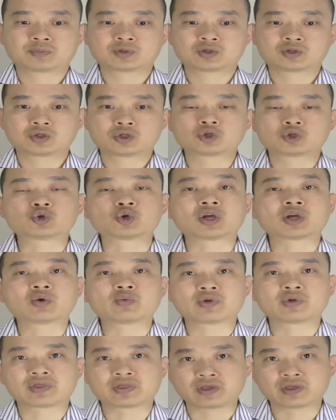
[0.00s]
share
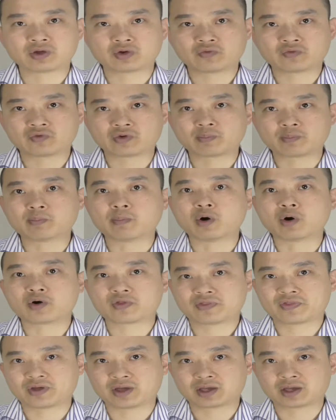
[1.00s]
with you with
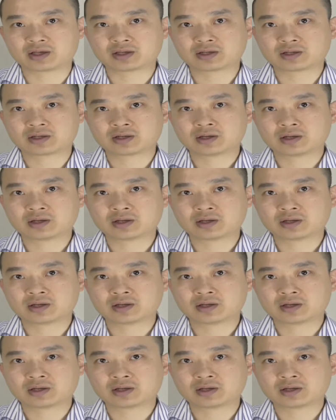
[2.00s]
more things,